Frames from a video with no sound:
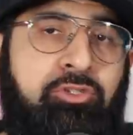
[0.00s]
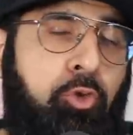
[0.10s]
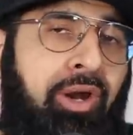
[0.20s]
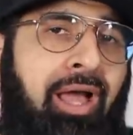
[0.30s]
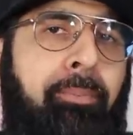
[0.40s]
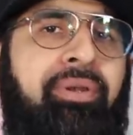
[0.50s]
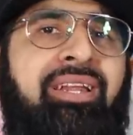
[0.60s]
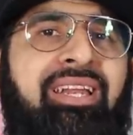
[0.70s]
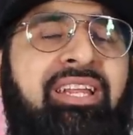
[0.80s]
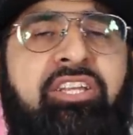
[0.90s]
We saw it happen
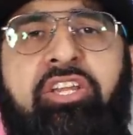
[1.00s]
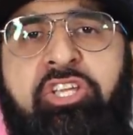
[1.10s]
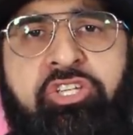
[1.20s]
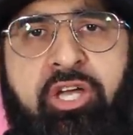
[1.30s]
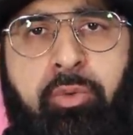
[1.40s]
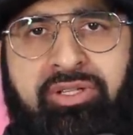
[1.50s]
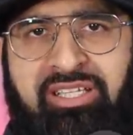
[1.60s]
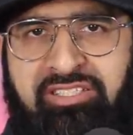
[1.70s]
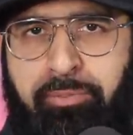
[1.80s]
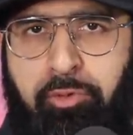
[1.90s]
in Indonesia where
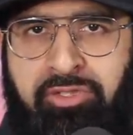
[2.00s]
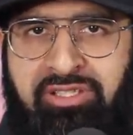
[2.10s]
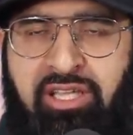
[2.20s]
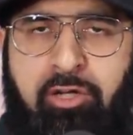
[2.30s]
they supported